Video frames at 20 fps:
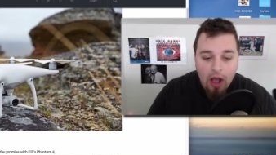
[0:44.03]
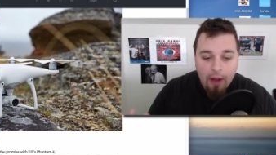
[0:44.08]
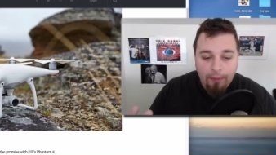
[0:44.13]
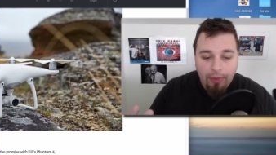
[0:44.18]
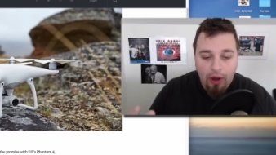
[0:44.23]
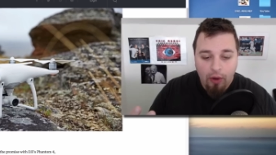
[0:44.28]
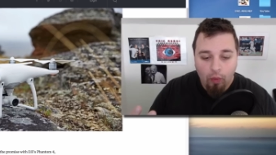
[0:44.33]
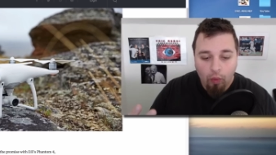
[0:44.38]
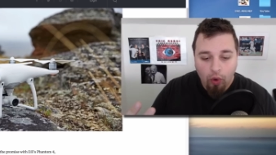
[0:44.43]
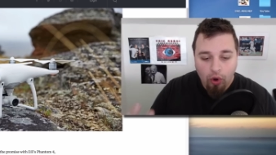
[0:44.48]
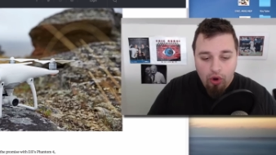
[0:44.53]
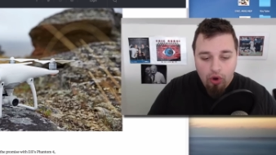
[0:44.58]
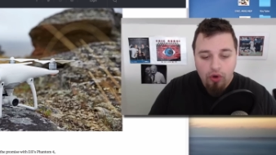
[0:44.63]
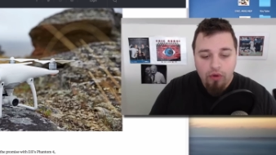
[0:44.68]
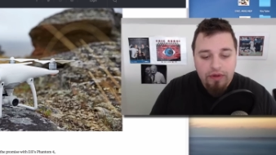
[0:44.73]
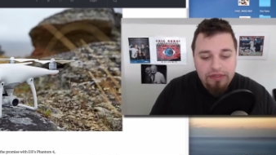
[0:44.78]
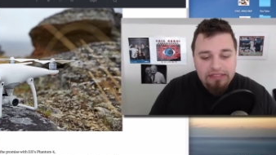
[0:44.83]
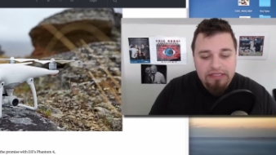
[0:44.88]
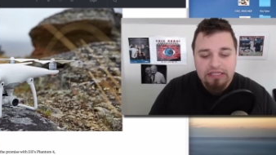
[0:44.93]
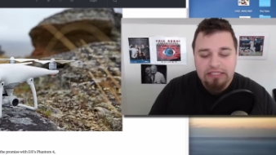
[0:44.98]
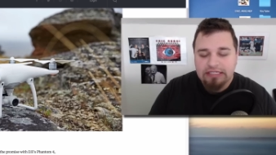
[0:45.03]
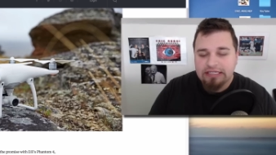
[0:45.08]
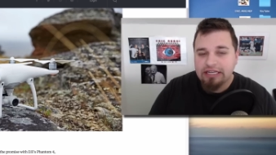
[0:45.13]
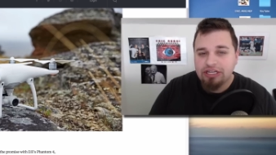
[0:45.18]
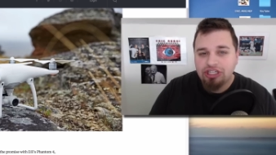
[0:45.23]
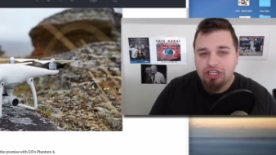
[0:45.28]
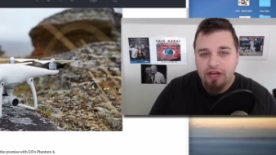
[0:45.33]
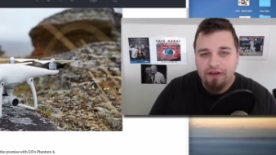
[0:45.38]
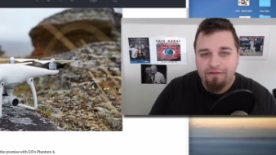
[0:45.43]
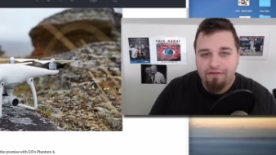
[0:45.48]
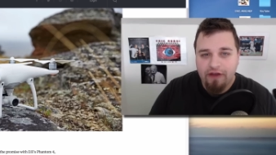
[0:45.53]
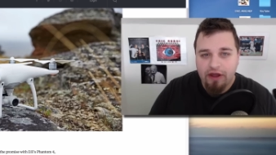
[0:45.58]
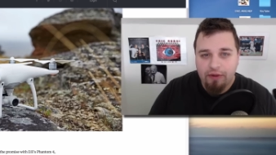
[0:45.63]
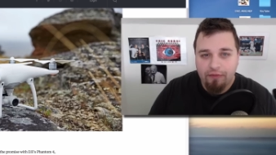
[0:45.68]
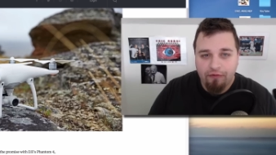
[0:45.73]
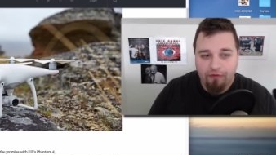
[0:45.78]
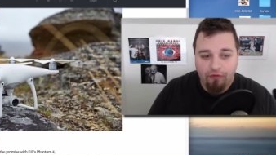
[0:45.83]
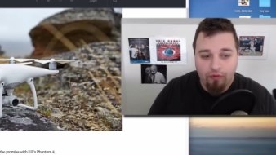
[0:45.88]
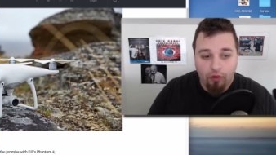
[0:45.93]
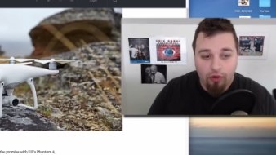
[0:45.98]
But who is this DJI
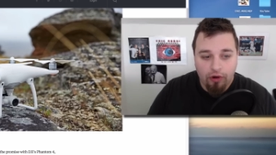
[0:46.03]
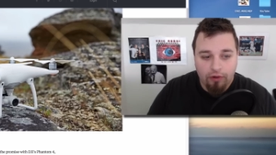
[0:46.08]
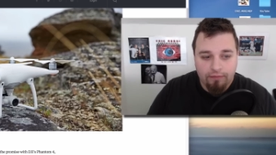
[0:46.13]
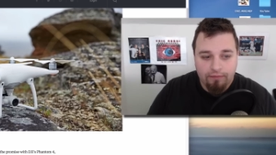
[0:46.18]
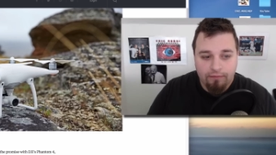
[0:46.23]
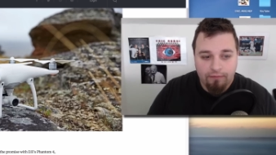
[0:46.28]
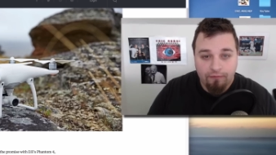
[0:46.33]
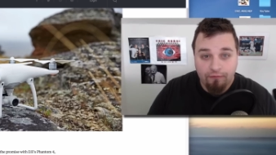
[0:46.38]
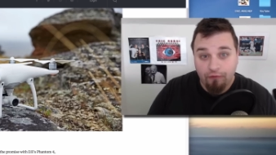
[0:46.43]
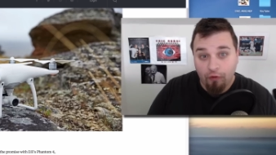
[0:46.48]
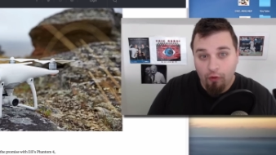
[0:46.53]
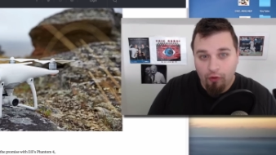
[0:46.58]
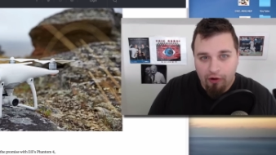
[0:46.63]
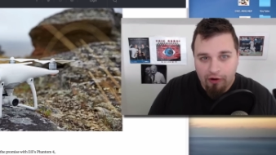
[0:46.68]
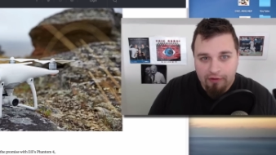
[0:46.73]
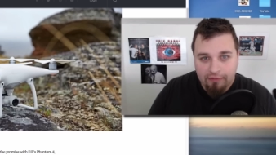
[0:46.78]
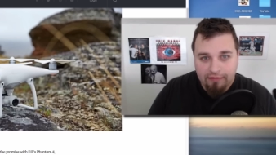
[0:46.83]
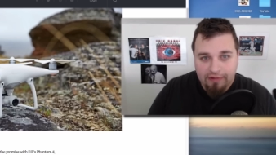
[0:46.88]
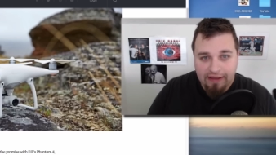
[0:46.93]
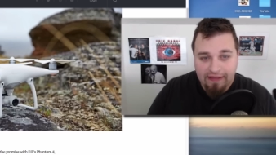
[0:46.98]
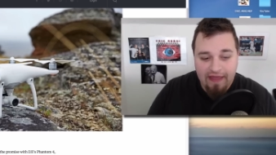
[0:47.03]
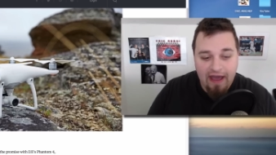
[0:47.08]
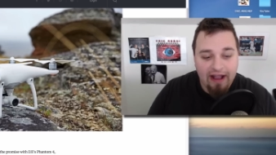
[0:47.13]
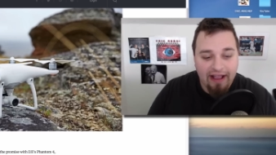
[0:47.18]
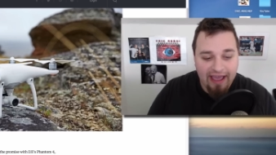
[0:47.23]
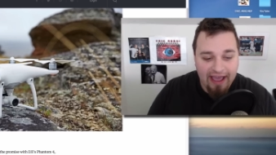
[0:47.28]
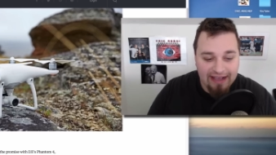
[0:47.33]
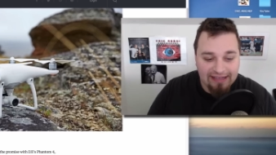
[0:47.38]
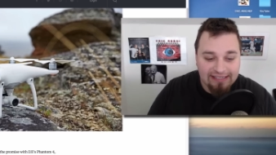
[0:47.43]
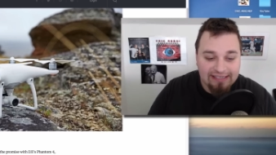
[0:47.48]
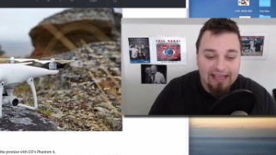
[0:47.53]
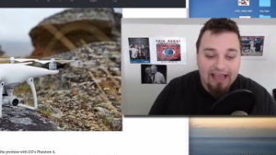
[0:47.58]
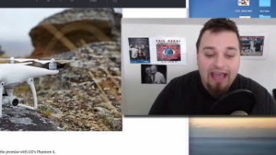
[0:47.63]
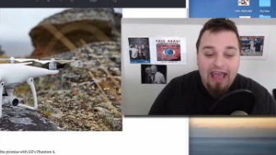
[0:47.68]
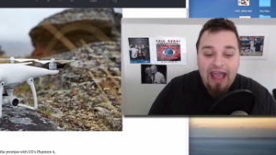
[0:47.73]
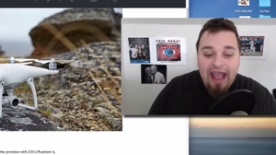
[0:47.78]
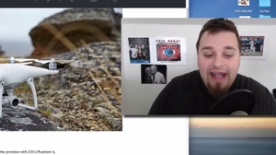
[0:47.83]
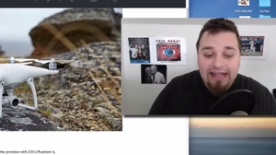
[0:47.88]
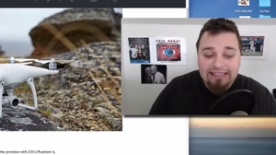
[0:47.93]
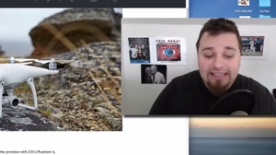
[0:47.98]
Phantom 4 for? In that case,
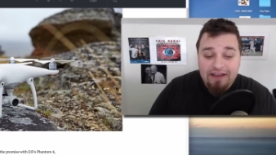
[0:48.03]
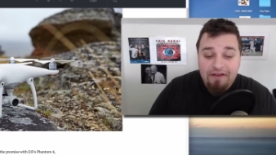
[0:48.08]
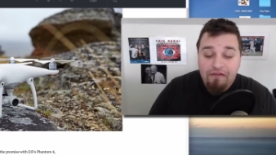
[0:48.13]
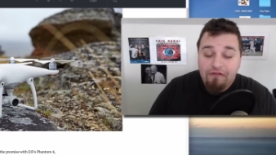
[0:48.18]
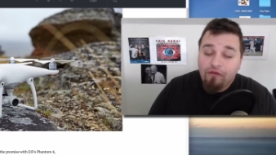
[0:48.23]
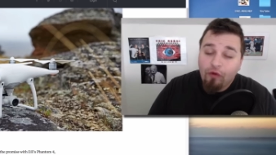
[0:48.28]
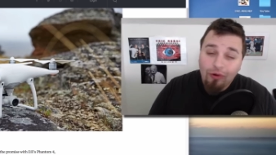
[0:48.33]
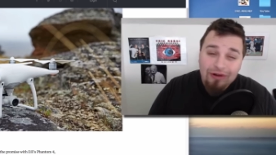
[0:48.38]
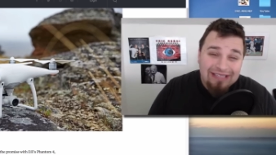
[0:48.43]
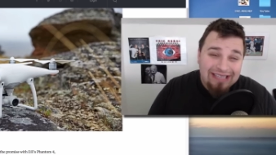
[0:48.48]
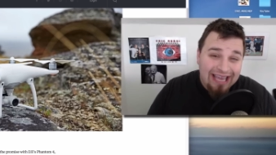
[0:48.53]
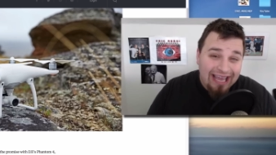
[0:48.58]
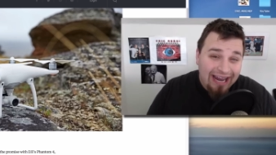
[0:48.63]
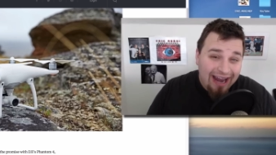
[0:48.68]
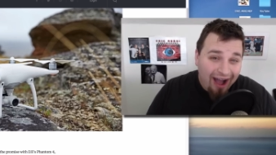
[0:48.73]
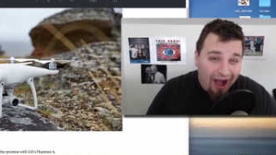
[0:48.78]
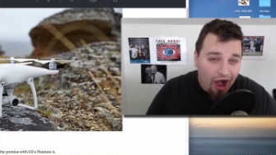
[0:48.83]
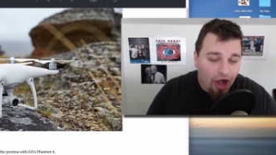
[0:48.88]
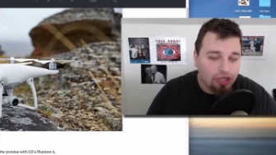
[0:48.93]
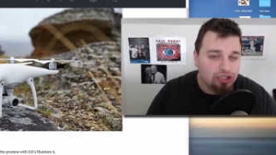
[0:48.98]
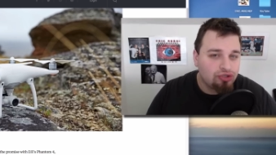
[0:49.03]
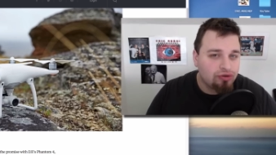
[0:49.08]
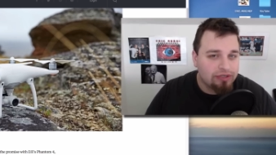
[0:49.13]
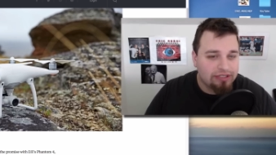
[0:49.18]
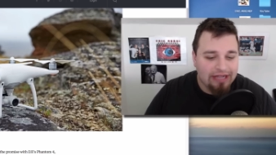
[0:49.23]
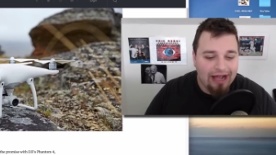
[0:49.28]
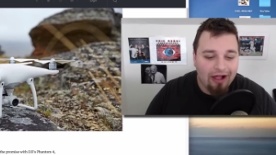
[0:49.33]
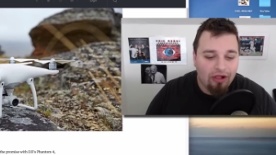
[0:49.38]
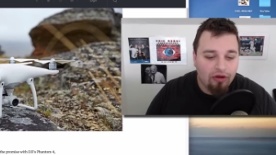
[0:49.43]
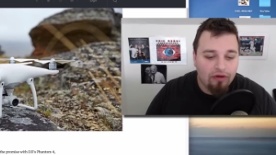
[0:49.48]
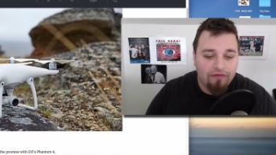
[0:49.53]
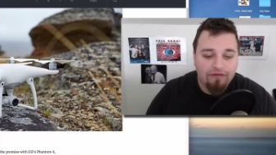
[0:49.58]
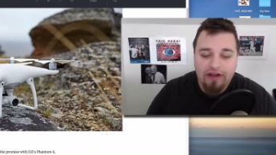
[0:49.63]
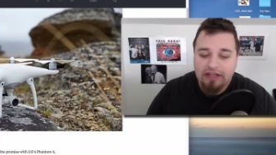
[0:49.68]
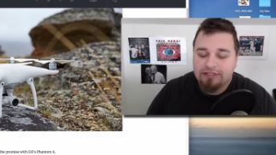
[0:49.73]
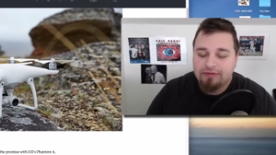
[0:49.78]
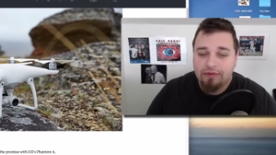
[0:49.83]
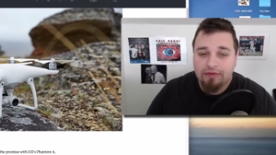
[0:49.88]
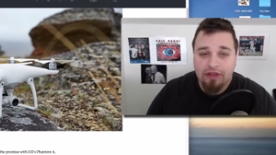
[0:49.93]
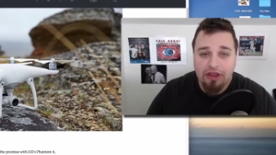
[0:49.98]
it's a $1,400
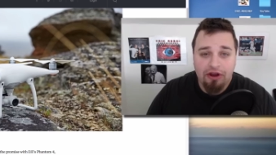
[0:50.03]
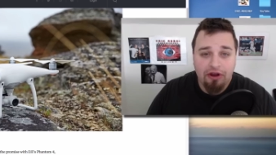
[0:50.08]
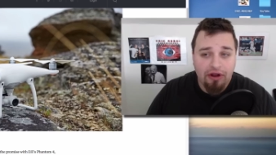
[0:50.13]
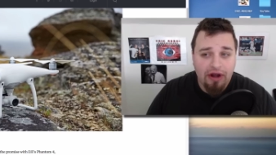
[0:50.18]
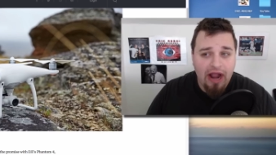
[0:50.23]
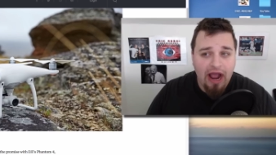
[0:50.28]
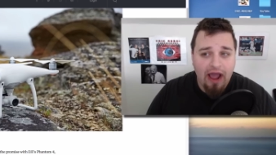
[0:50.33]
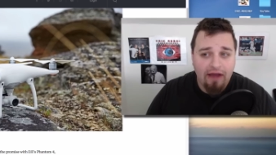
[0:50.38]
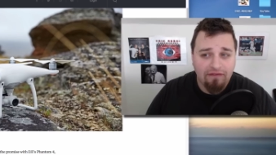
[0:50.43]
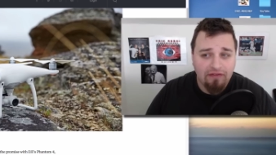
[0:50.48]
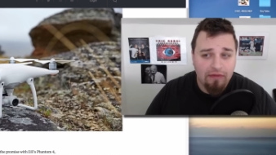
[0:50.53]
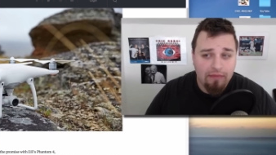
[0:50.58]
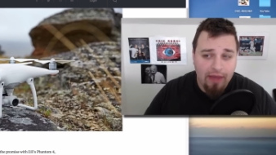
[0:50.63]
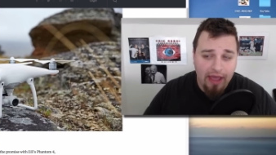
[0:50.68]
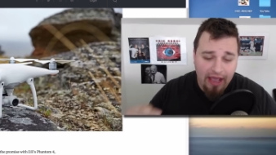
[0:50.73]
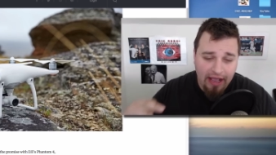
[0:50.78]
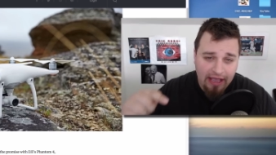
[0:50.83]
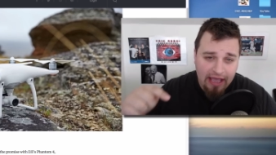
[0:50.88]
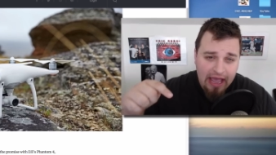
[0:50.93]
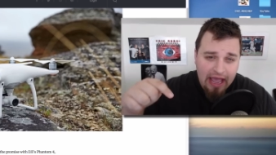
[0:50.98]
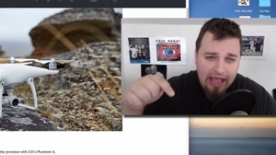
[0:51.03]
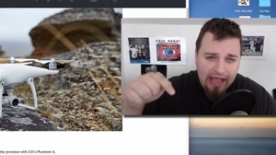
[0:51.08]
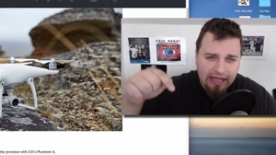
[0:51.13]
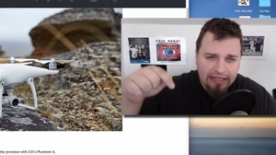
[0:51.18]
investment that you're going to have to make.